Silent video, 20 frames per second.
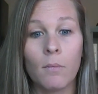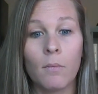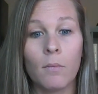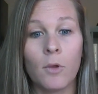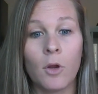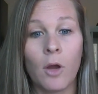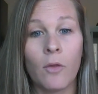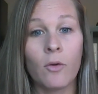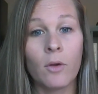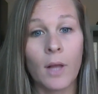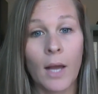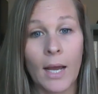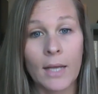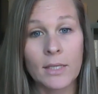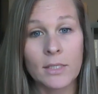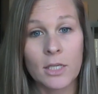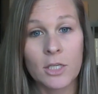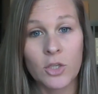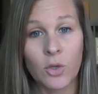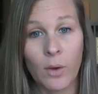Your other
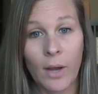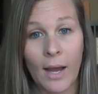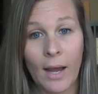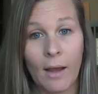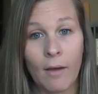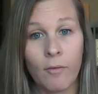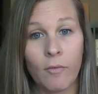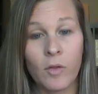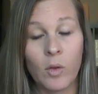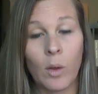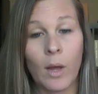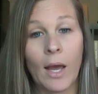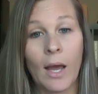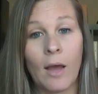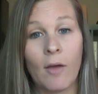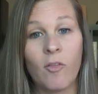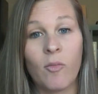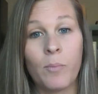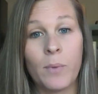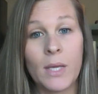classes you'll have
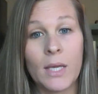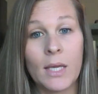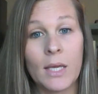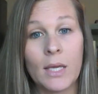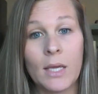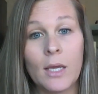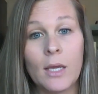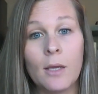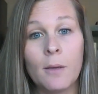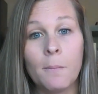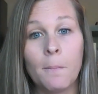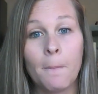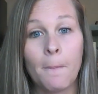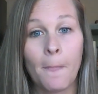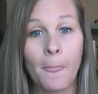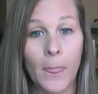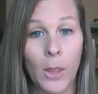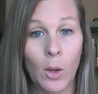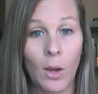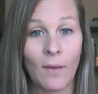PE,
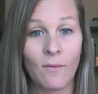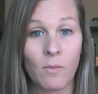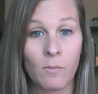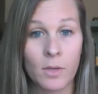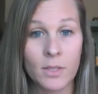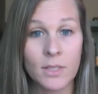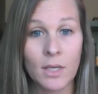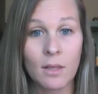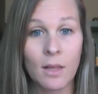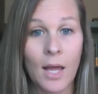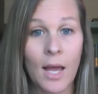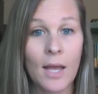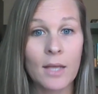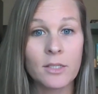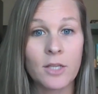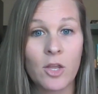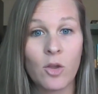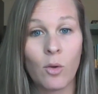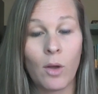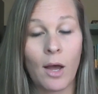you'll have a music
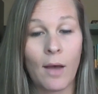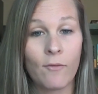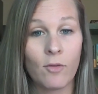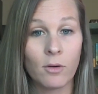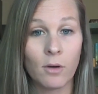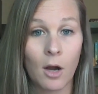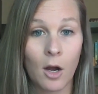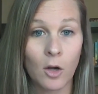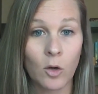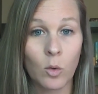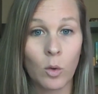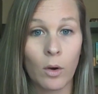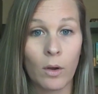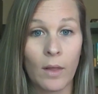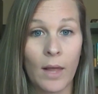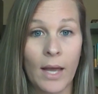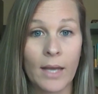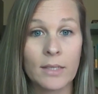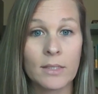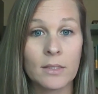class, and you'll have your encore
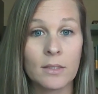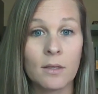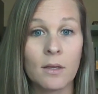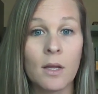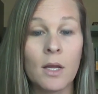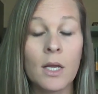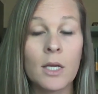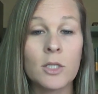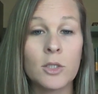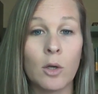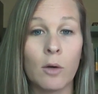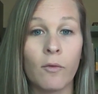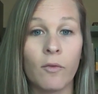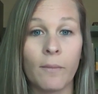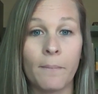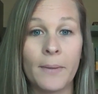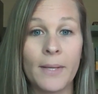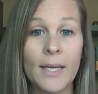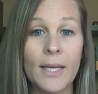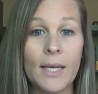class. So for
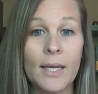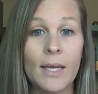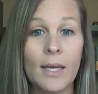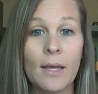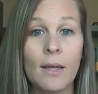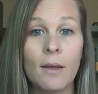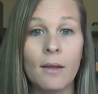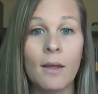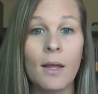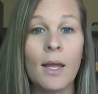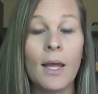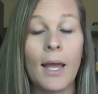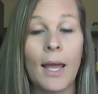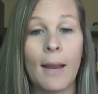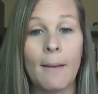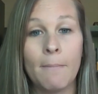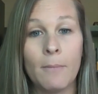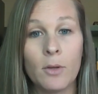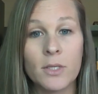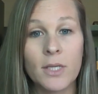PE
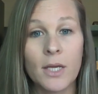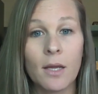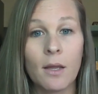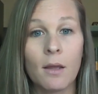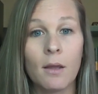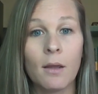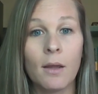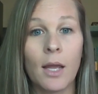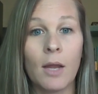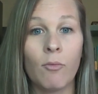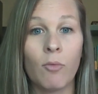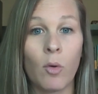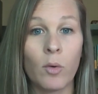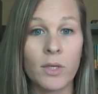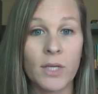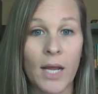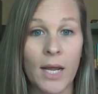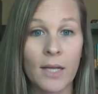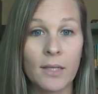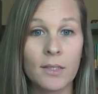and music, it
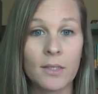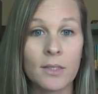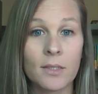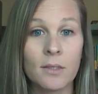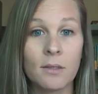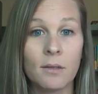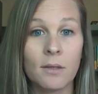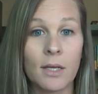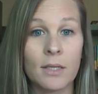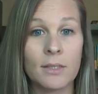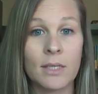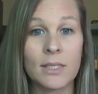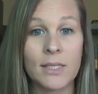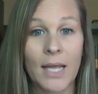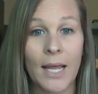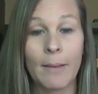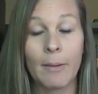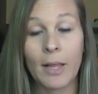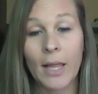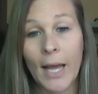rotates. It's the
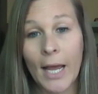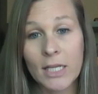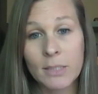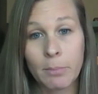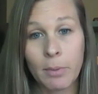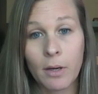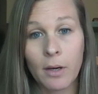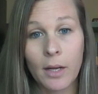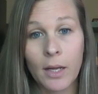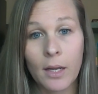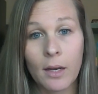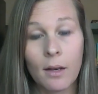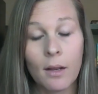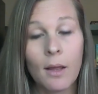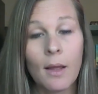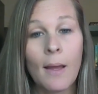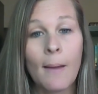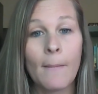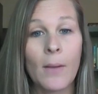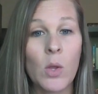same class period,
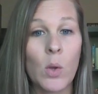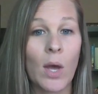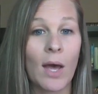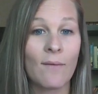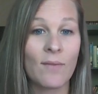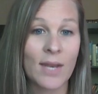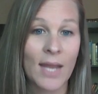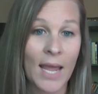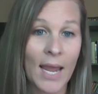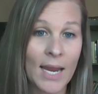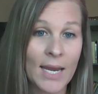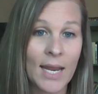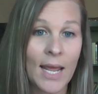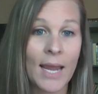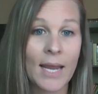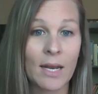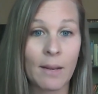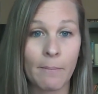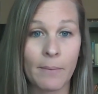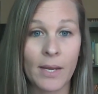but you have an A
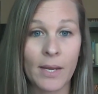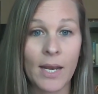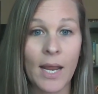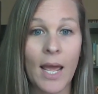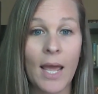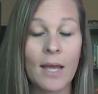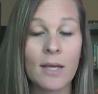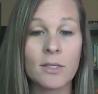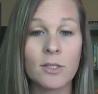day and a B day.